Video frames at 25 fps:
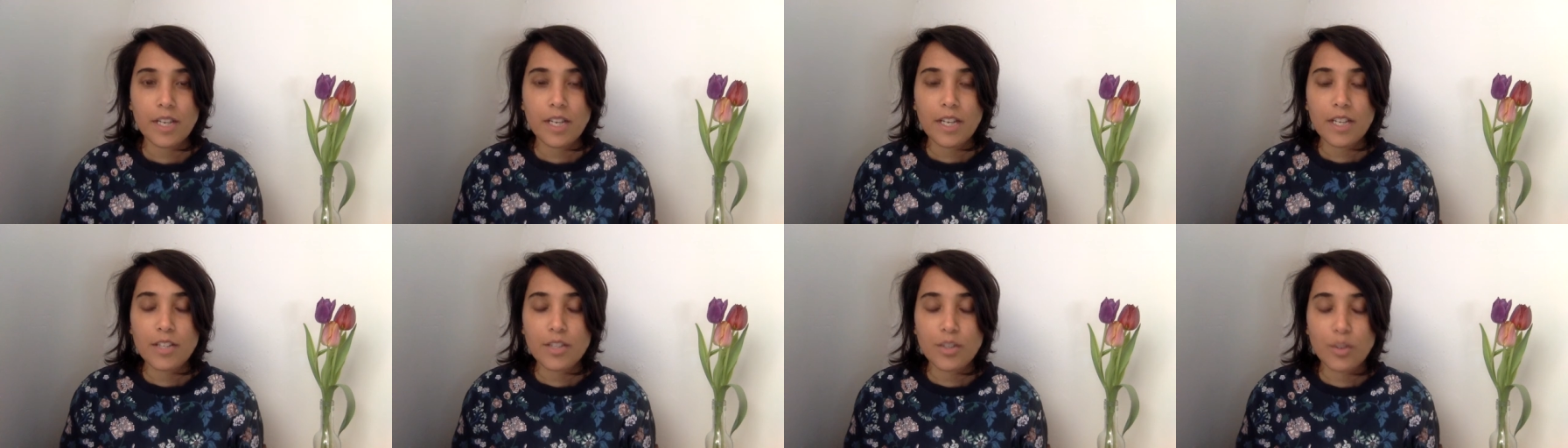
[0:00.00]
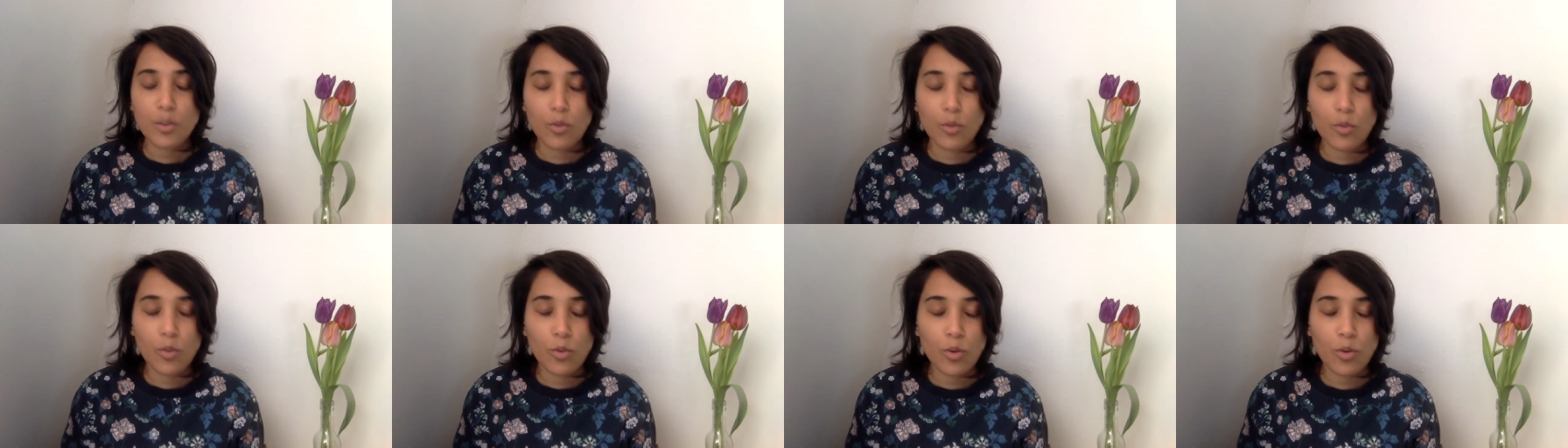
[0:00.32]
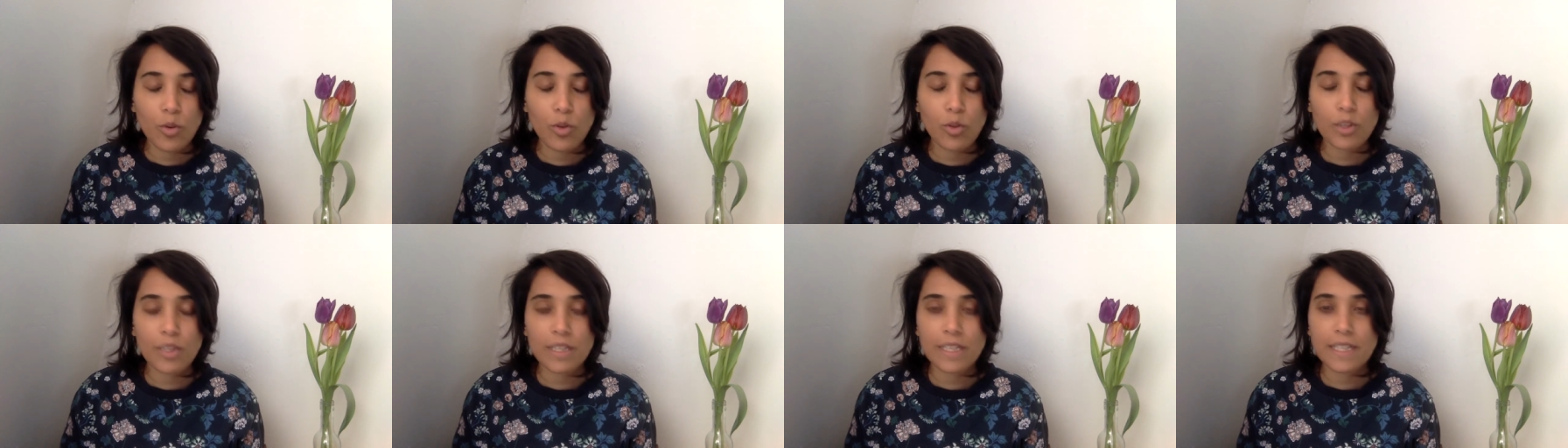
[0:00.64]
to
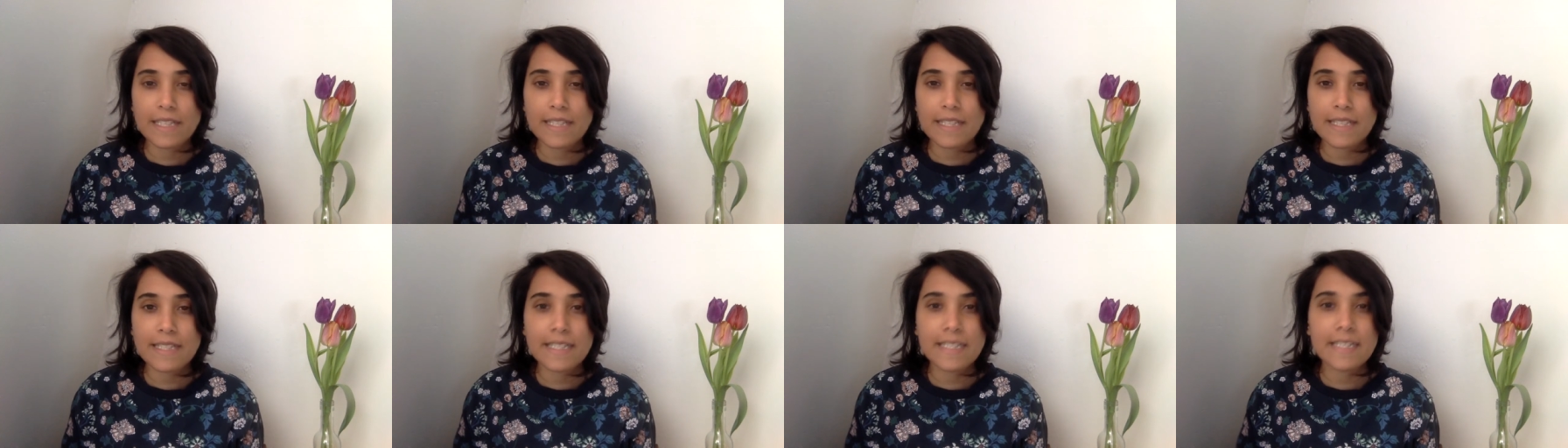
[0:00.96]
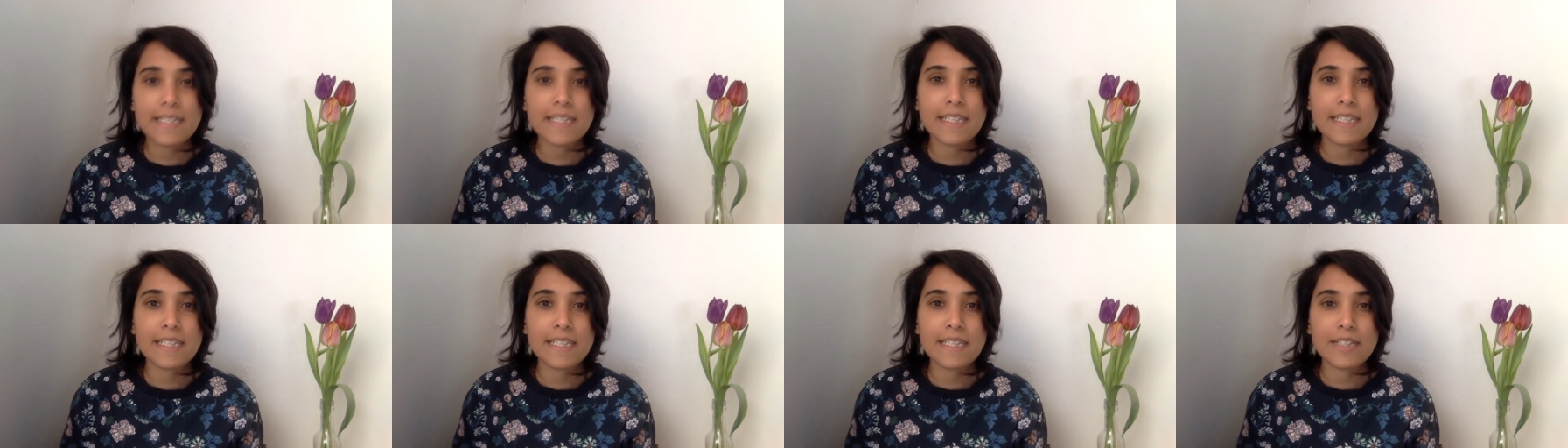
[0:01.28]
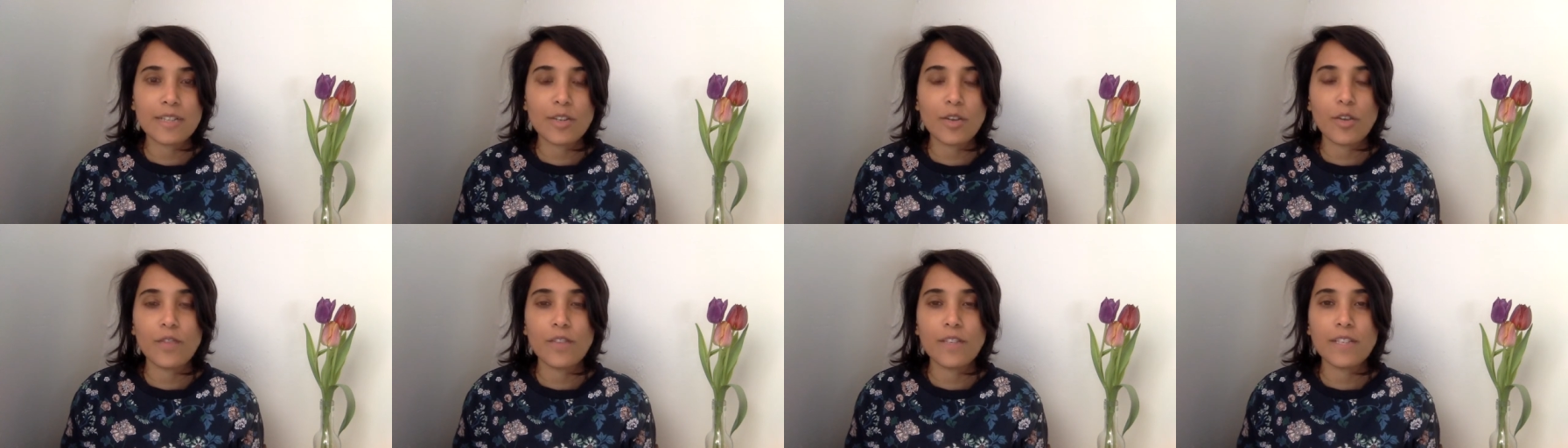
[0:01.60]
all in need
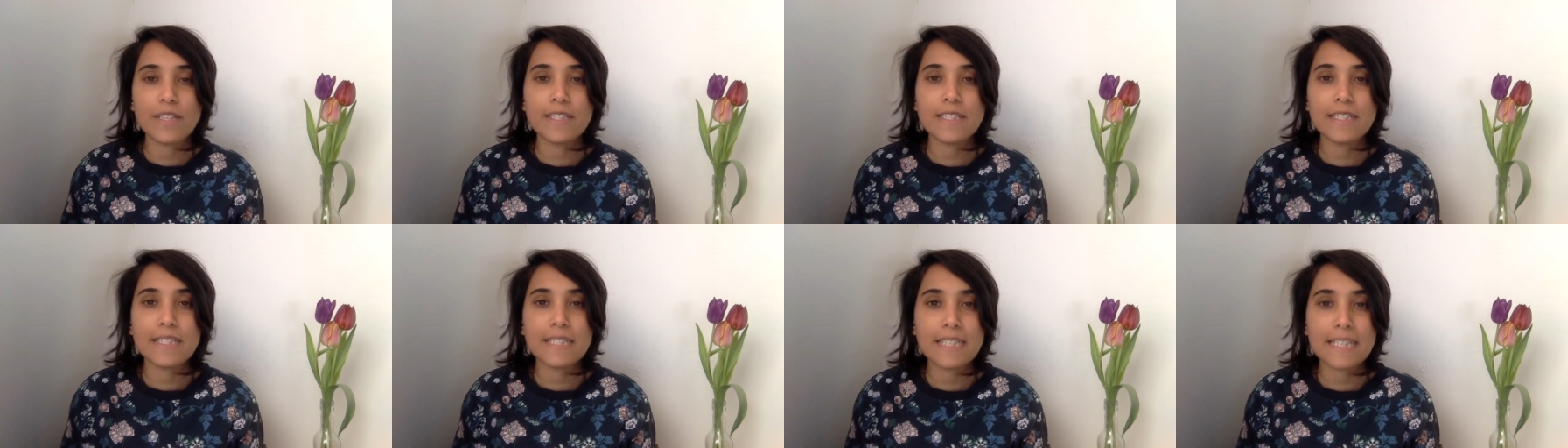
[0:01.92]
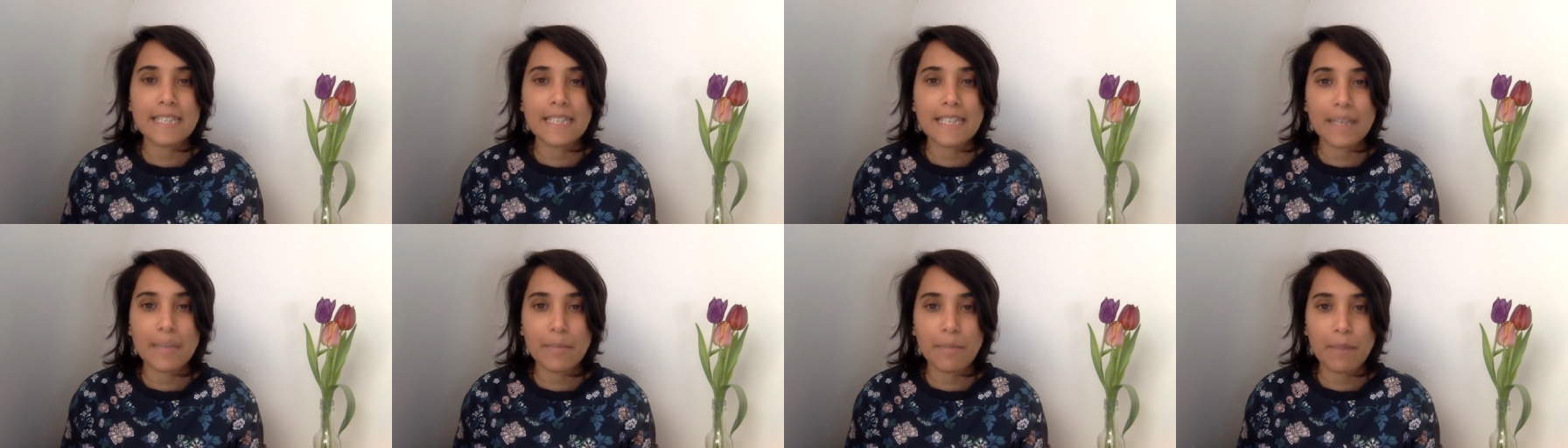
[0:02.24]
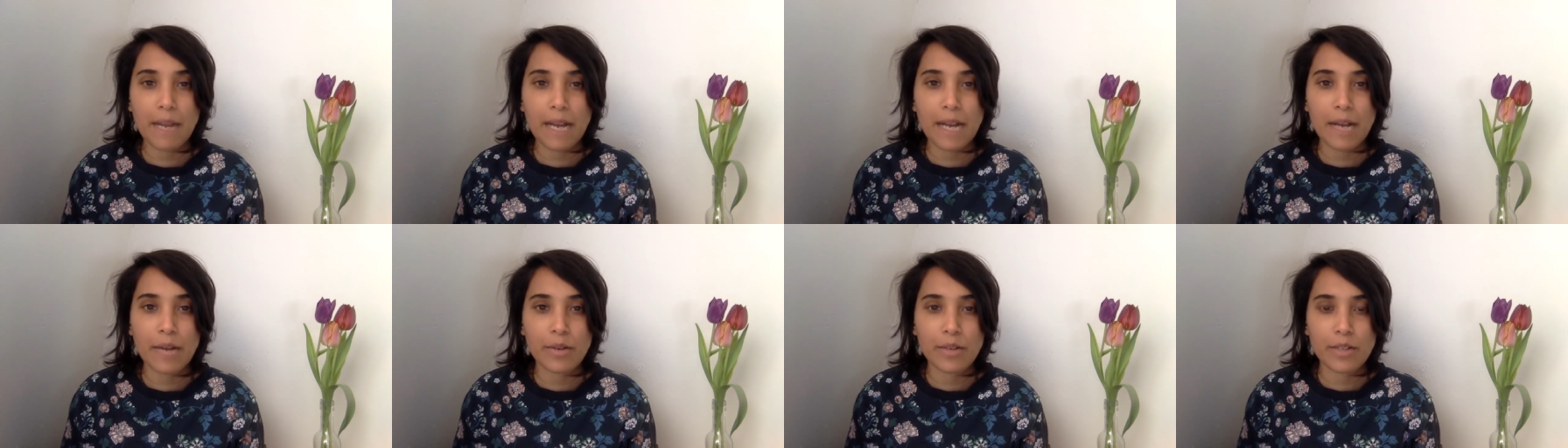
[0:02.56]
of its healing
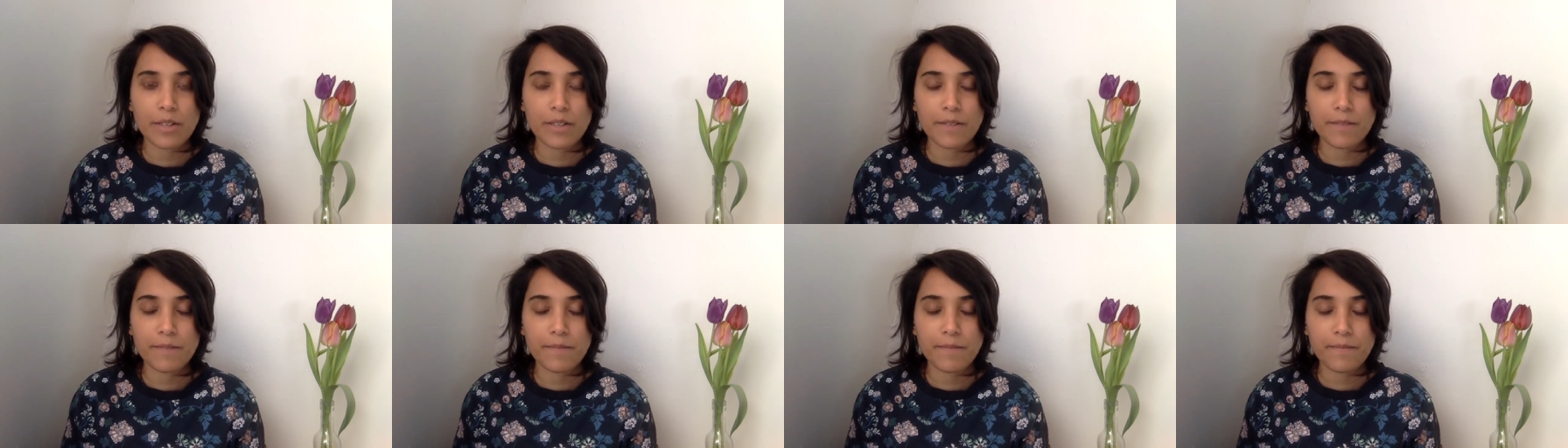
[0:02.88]
power.